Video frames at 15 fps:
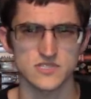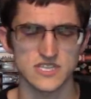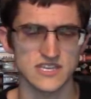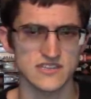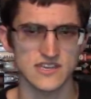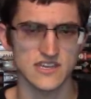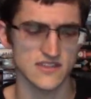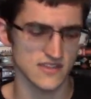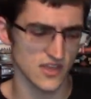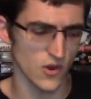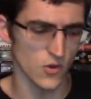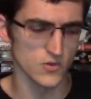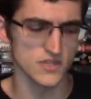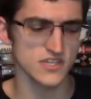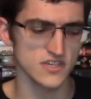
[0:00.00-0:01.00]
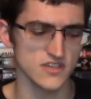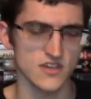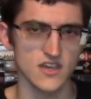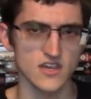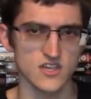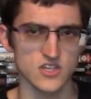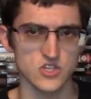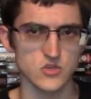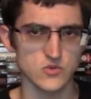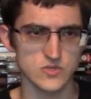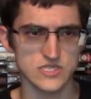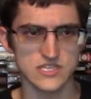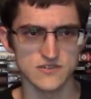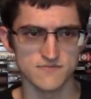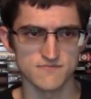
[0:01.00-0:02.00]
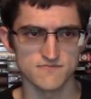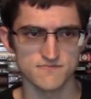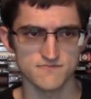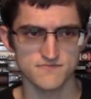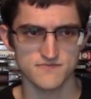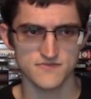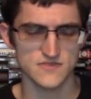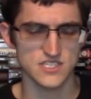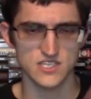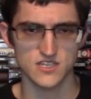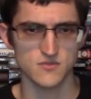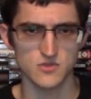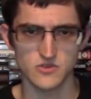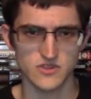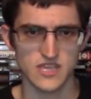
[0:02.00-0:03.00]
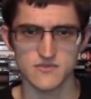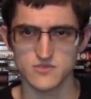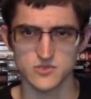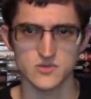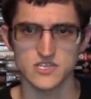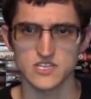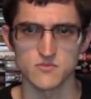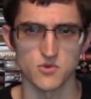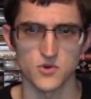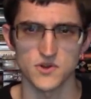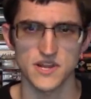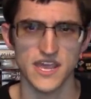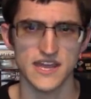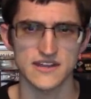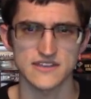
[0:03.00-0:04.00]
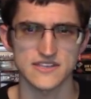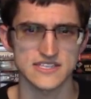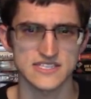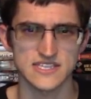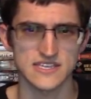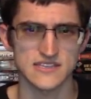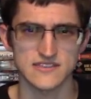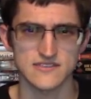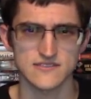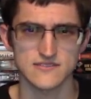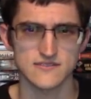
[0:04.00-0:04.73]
Like, they only use them to communicate between Gabor and Anna. That's it.